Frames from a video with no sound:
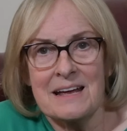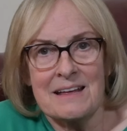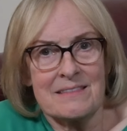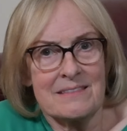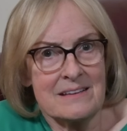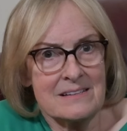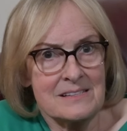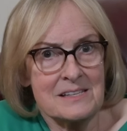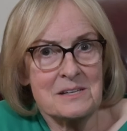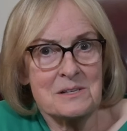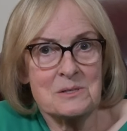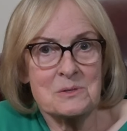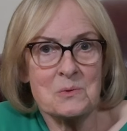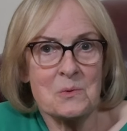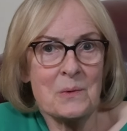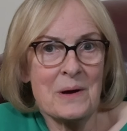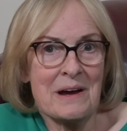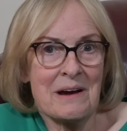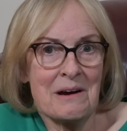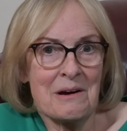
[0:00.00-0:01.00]
this is
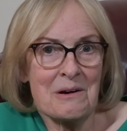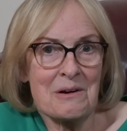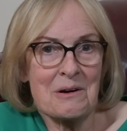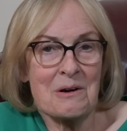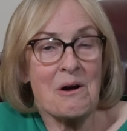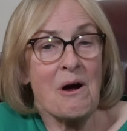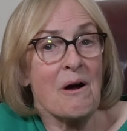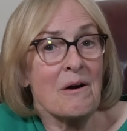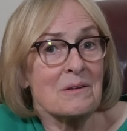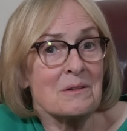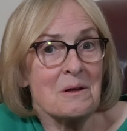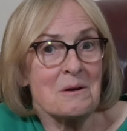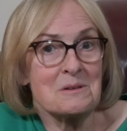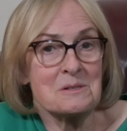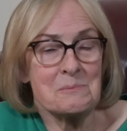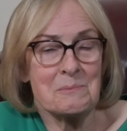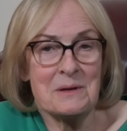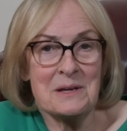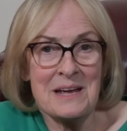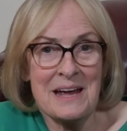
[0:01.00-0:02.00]
where Carlos
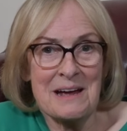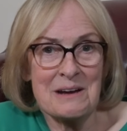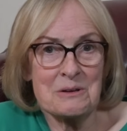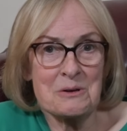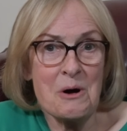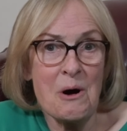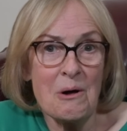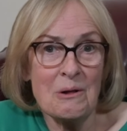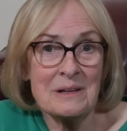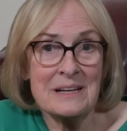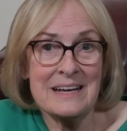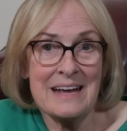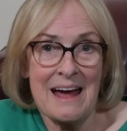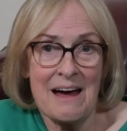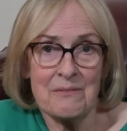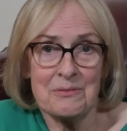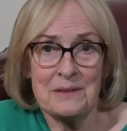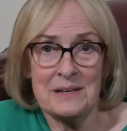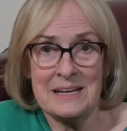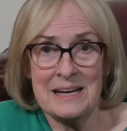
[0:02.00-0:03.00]
began calling
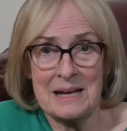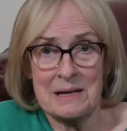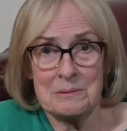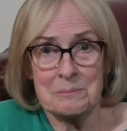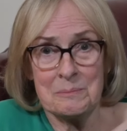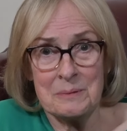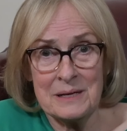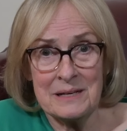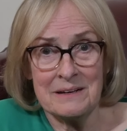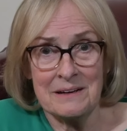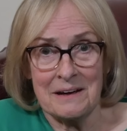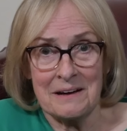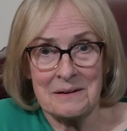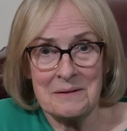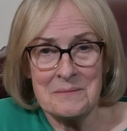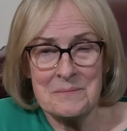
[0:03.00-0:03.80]
out the antpitta.